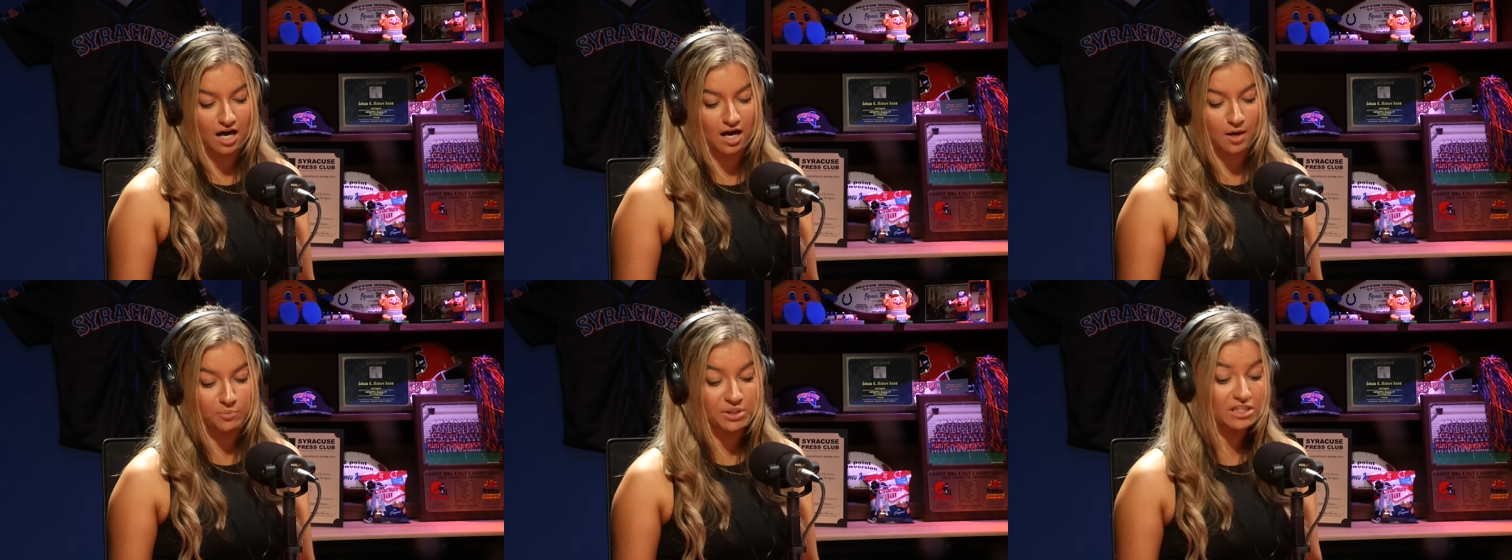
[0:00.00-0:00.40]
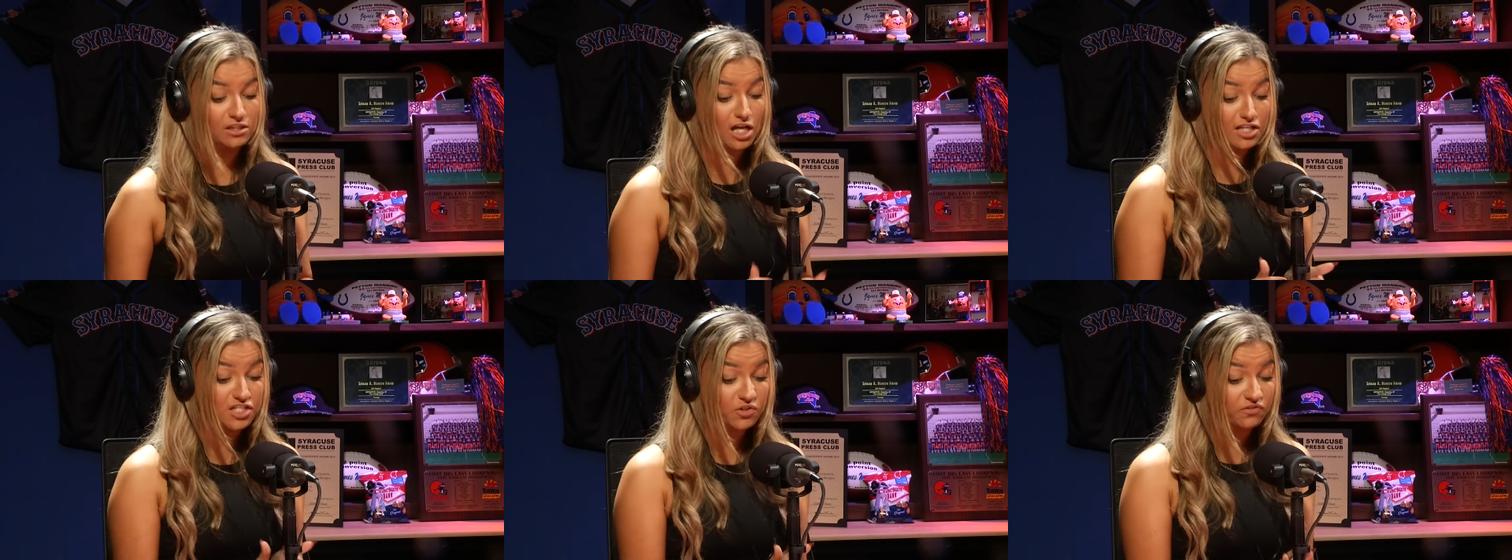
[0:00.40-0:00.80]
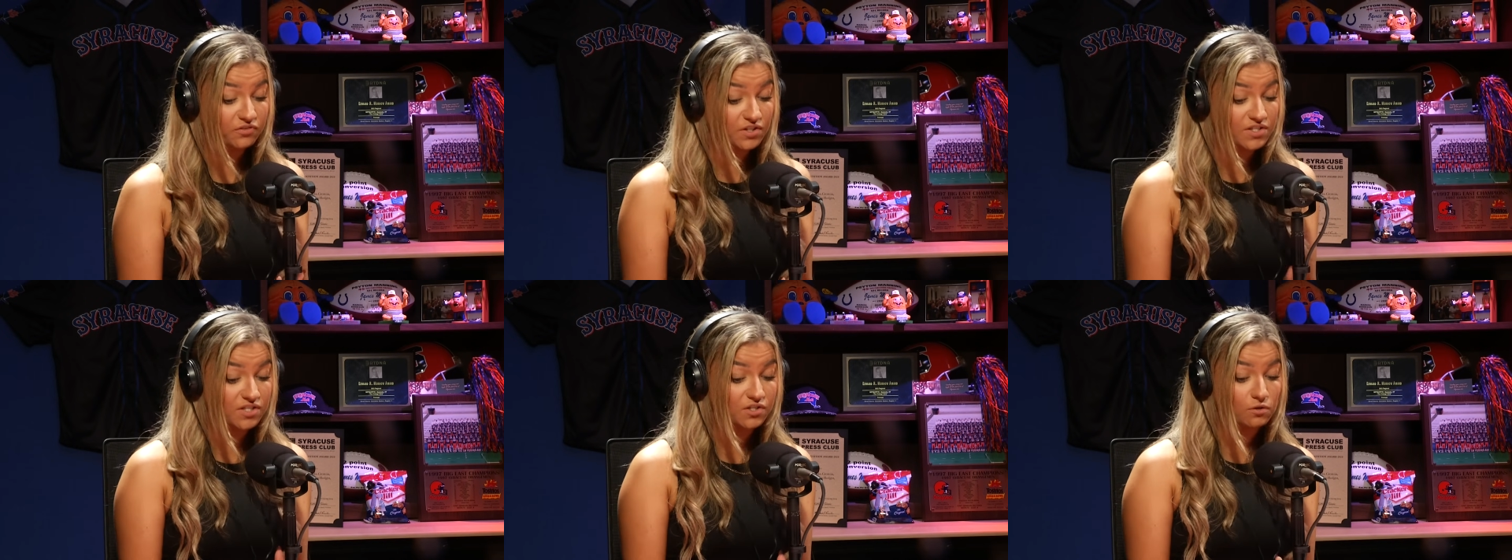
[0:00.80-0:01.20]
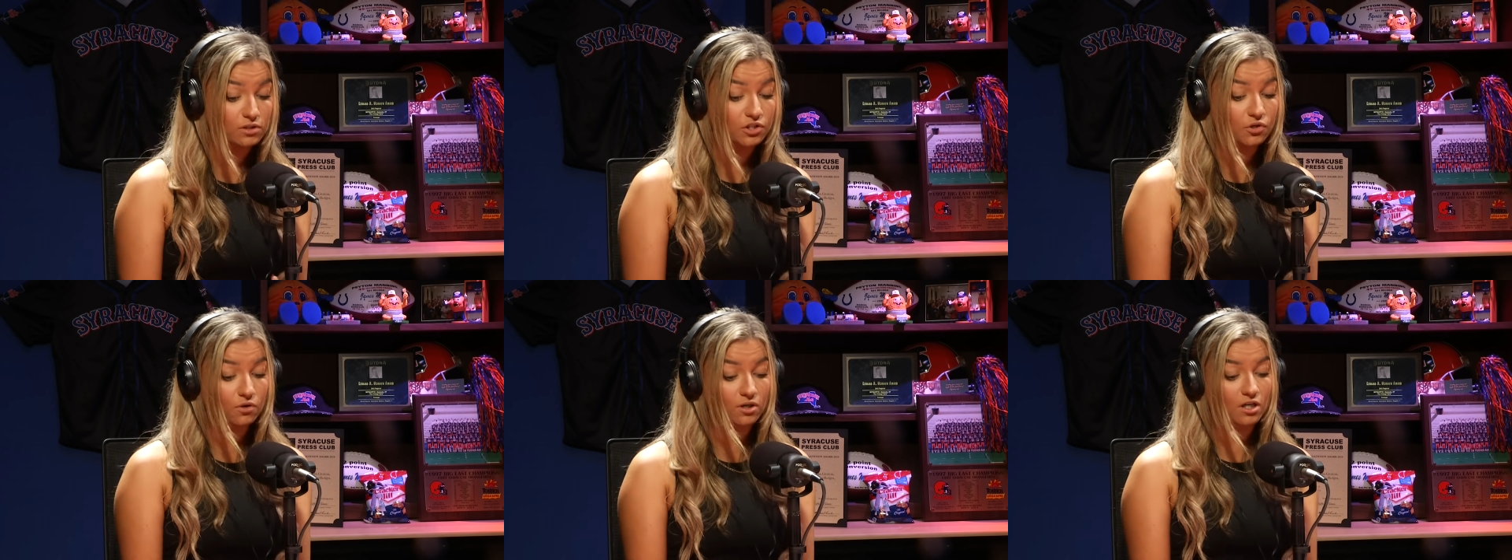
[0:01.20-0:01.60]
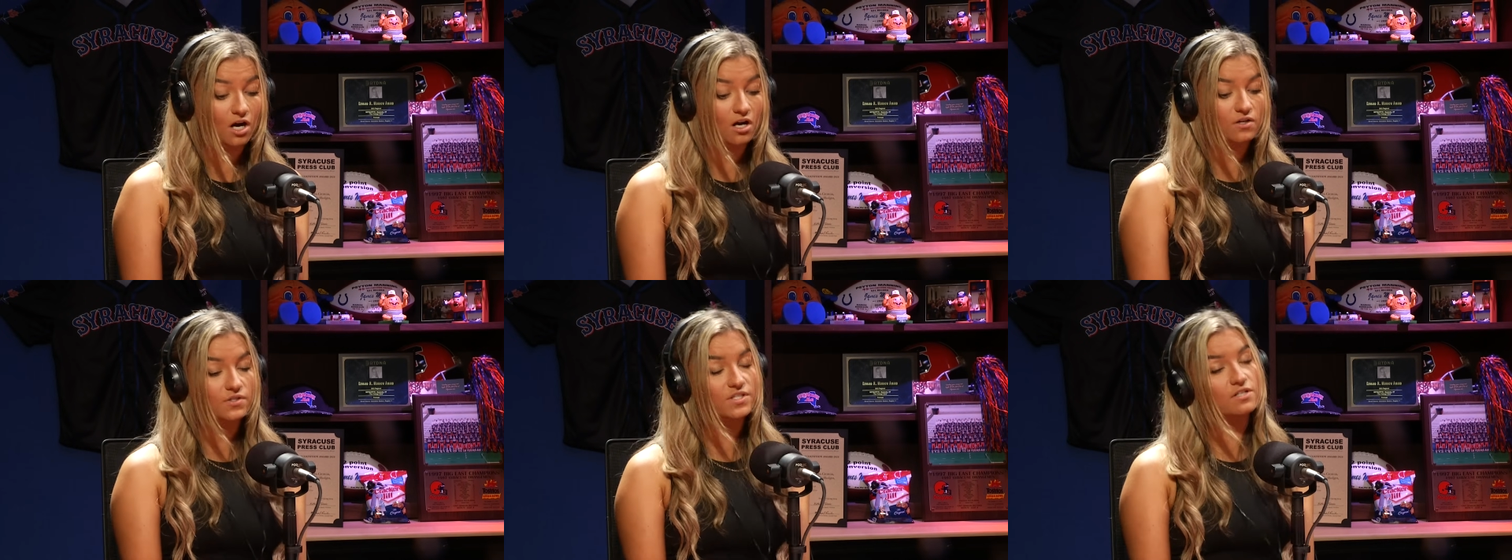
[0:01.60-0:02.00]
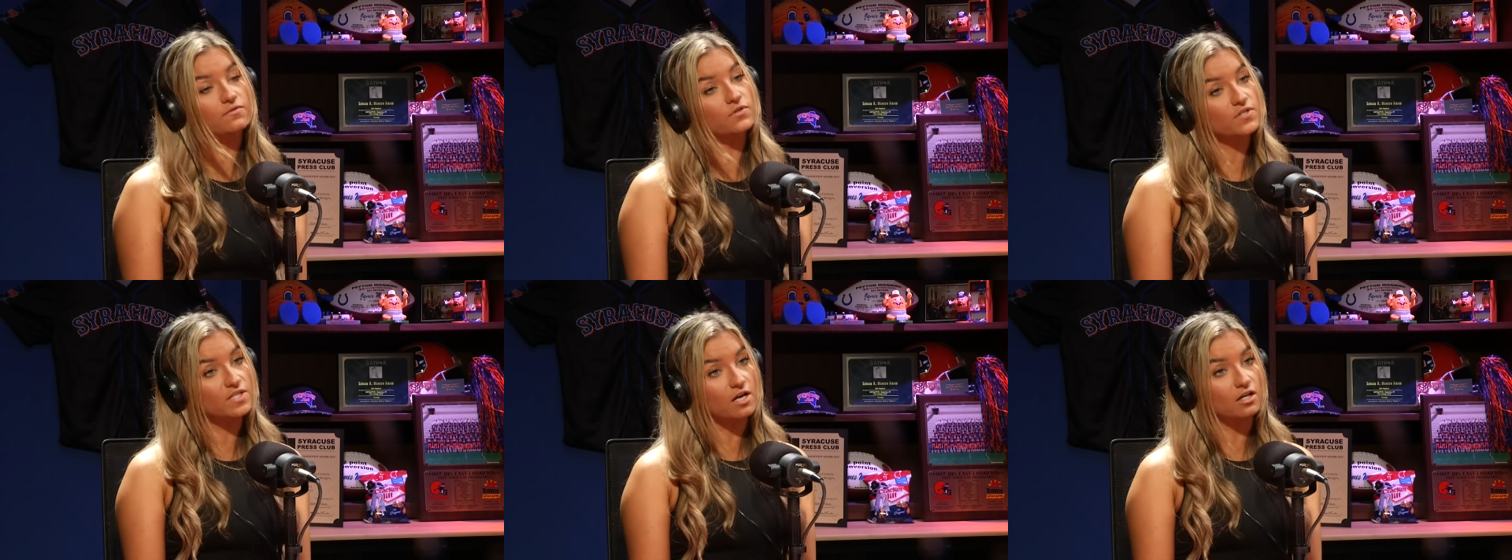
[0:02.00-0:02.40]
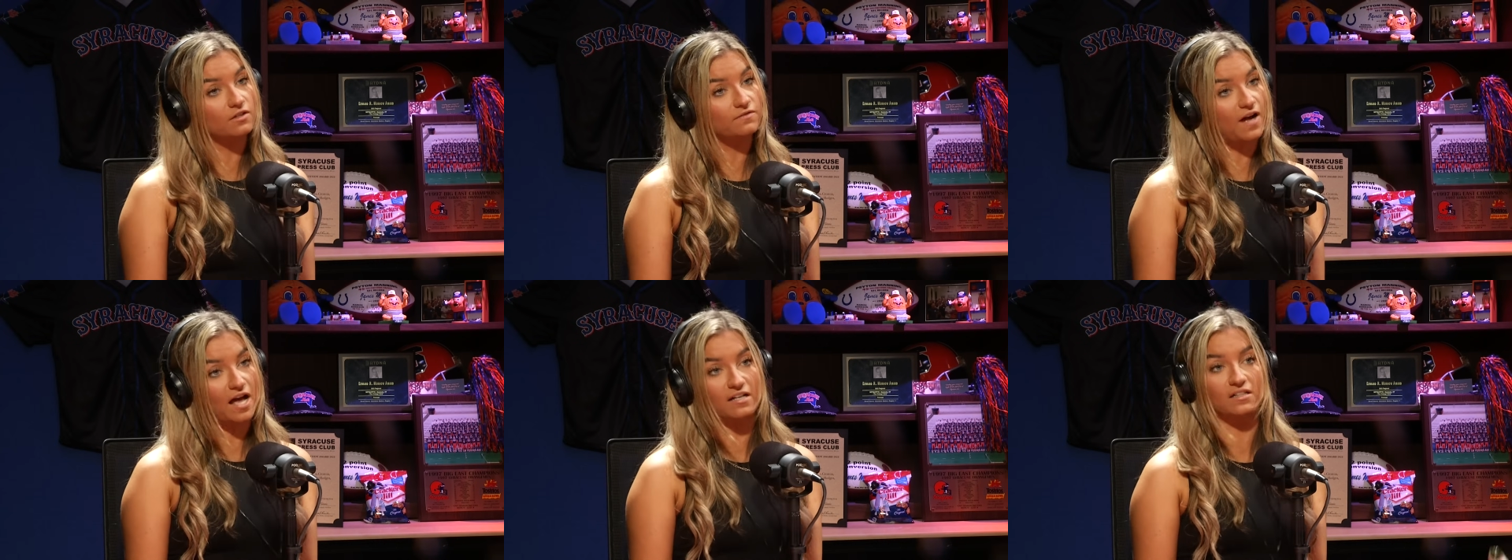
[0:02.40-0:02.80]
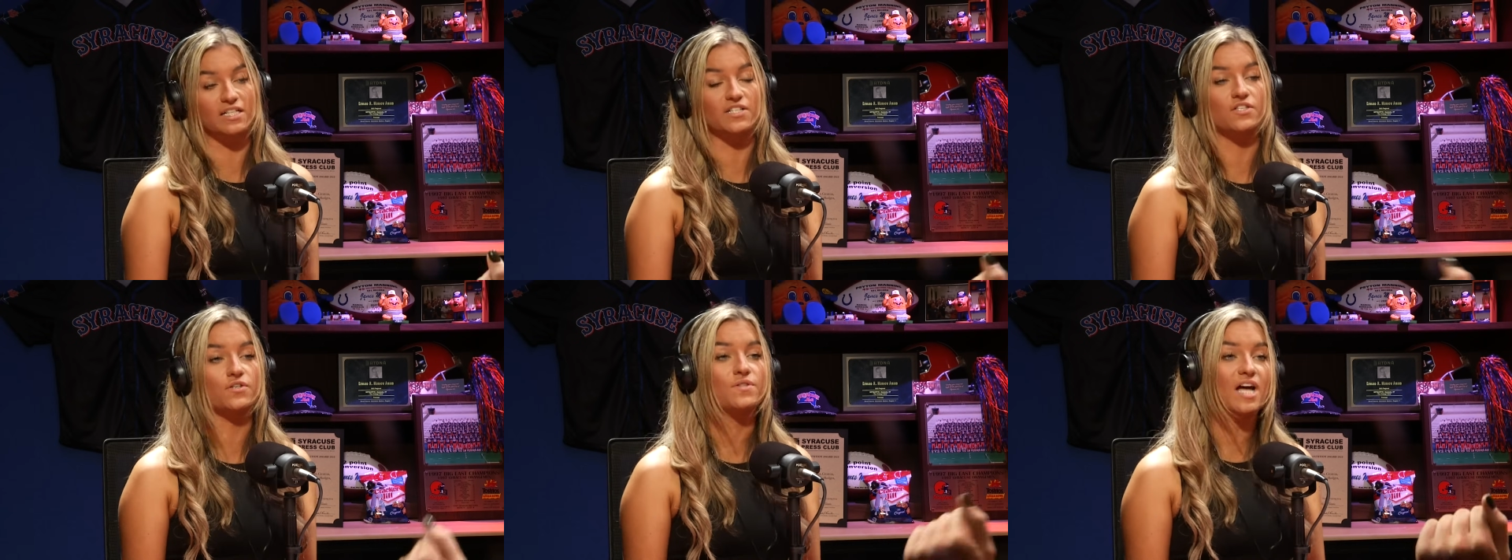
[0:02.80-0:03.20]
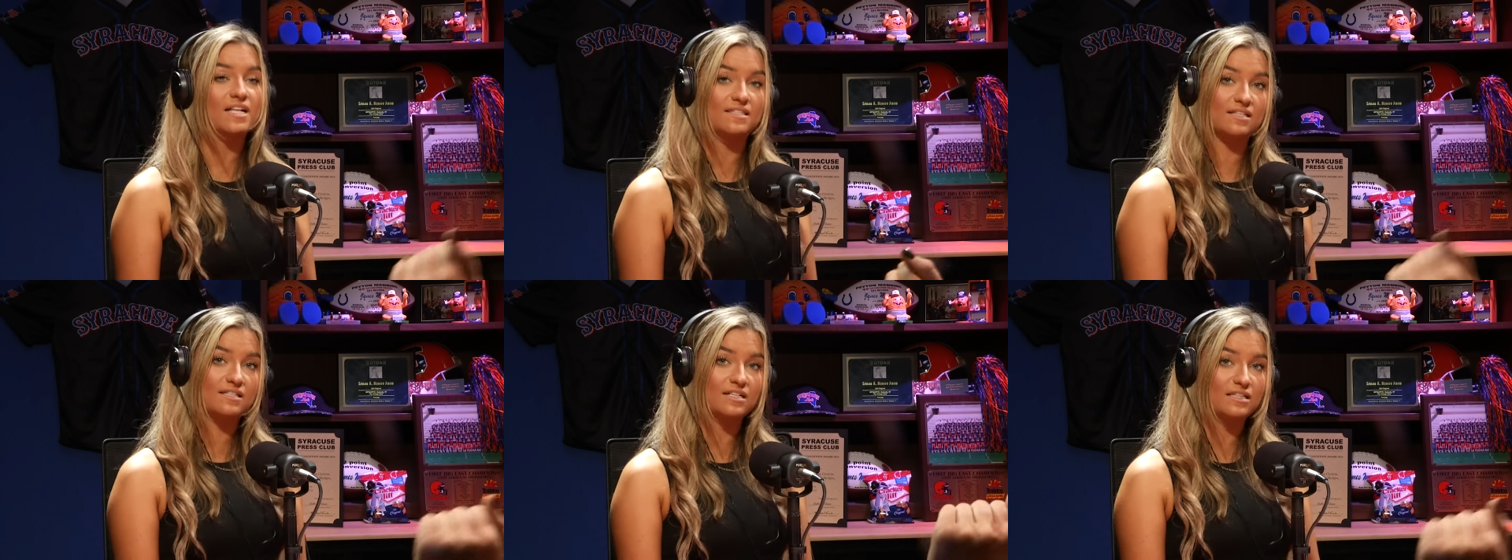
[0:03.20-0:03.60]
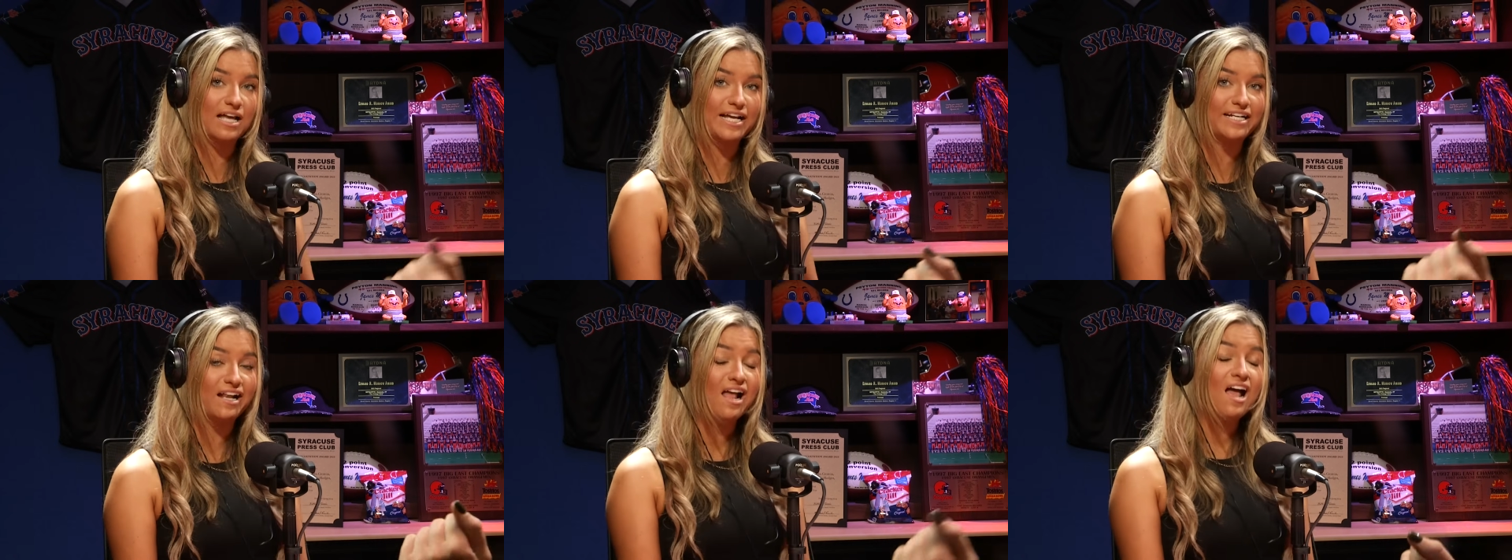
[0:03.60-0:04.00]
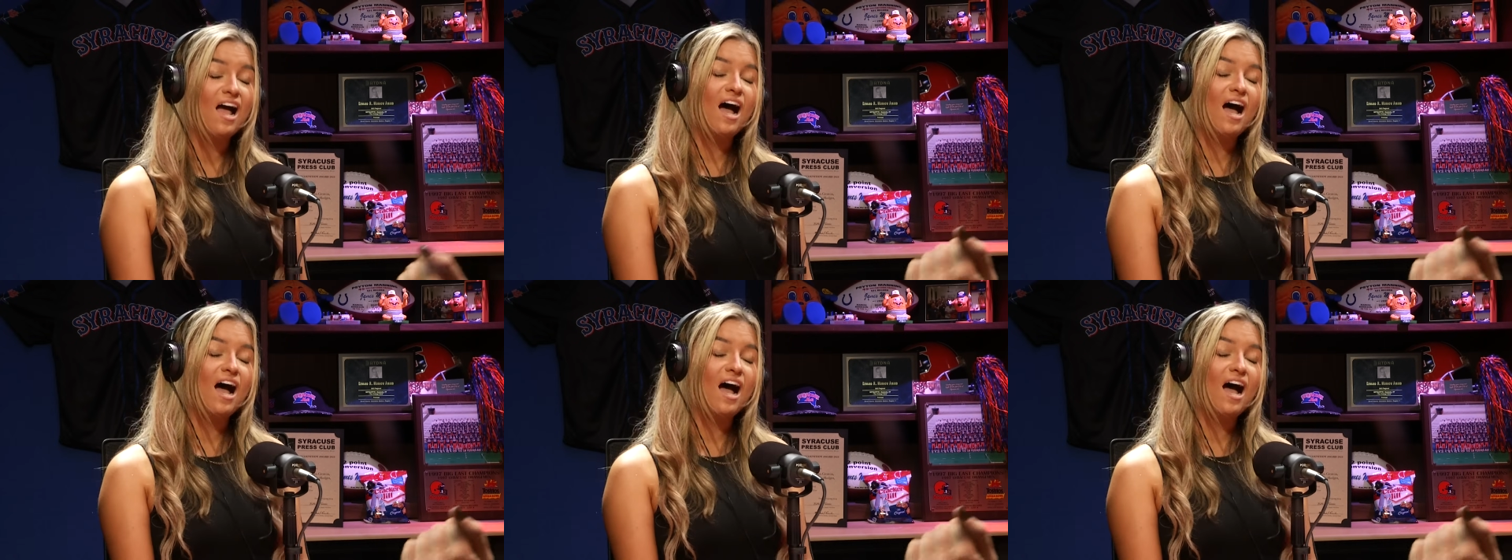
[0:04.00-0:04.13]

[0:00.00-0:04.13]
Pete Alonso and Francisco Lindor are Silver Slugger finalists. So that's a delight.